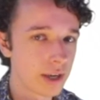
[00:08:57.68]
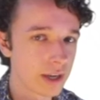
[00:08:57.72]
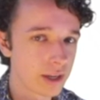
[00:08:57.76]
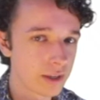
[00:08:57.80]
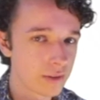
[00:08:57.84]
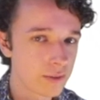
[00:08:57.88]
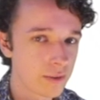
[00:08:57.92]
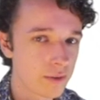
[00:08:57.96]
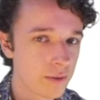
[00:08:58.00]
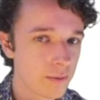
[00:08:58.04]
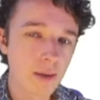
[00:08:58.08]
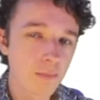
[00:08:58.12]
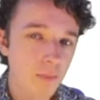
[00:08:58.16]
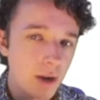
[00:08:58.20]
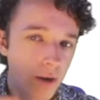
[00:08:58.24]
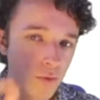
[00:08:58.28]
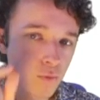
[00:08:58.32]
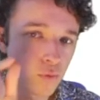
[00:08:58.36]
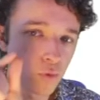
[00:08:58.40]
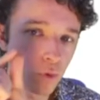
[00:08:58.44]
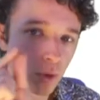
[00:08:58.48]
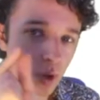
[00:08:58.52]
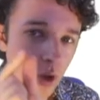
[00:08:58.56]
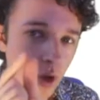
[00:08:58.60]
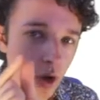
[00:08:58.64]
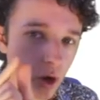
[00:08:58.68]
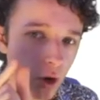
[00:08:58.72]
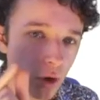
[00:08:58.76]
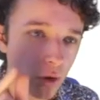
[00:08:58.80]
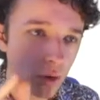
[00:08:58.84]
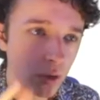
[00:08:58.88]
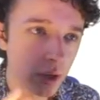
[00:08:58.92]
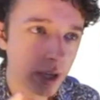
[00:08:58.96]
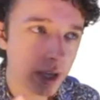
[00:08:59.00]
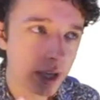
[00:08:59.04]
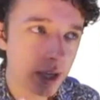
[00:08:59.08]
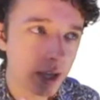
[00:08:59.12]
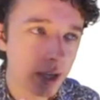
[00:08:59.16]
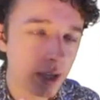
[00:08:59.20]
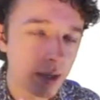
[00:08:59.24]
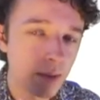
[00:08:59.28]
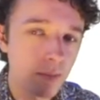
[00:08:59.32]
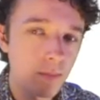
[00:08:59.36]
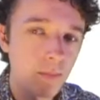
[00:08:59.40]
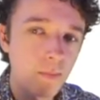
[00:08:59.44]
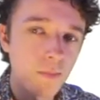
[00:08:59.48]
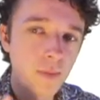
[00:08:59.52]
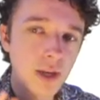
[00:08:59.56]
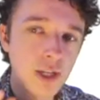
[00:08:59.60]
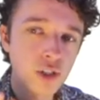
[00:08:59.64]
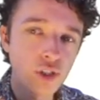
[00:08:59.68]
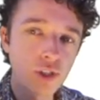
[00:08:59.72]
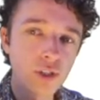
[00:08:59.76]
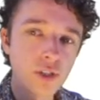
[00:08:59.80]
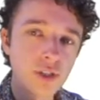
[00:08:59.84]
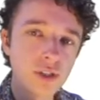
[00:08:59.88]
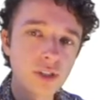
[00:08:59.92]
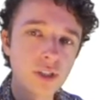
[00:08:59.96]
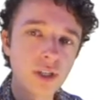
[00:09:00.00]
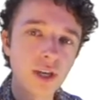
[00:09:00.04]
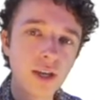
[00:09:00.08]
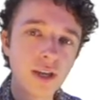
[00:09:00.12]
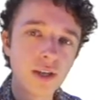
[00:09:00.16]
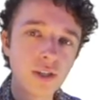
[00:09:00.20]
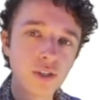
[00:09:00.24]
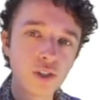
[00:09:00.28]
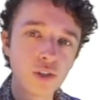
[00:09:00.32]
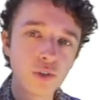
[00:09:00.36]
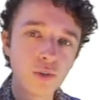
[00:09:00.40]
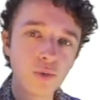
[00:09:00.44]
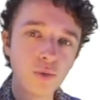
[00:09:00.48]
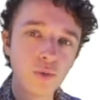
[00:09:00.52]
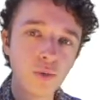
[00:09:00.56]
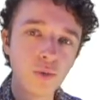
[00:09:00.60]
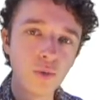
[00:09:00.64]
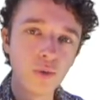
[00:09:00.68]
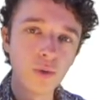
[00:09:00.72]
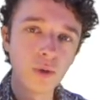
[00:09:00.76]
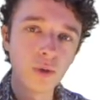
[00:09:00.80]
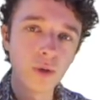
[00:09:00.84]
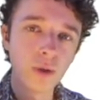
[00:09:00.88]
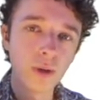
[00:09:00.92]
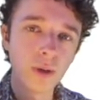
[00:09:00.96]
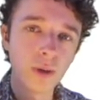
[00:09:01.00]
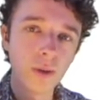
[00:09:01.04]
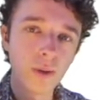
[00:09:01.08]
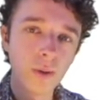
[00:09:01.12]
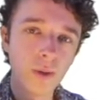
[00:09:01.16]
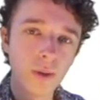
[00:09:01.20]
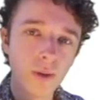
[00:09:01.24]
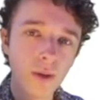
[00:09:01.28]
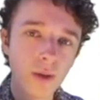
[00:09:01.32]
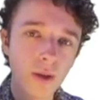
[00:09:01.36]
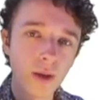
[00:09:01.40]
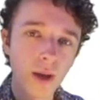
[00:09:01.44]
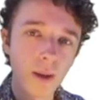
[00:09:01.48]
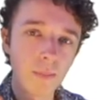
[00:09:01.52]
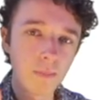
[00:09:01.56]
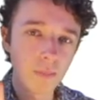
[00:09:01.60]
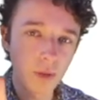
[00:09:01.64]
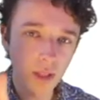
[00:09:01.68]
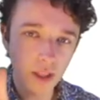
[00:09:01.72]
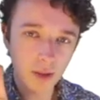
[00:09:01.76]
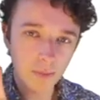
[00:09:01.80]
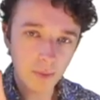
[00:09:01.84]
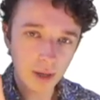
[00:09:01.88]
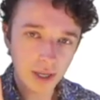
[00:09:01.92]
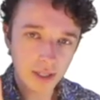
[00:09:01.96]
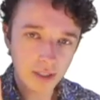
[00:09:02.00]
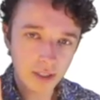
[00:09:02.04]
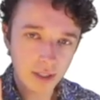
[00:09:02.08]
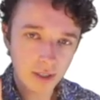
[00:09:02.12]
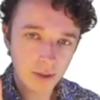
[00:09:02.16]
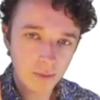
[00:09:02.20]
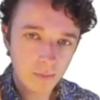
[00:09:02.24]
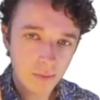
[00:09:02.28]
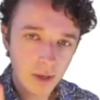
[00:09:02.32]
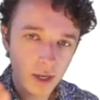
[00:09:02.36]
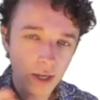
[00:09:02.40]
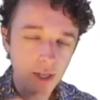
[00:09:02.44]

length. And my ruler only measures to a millimeter.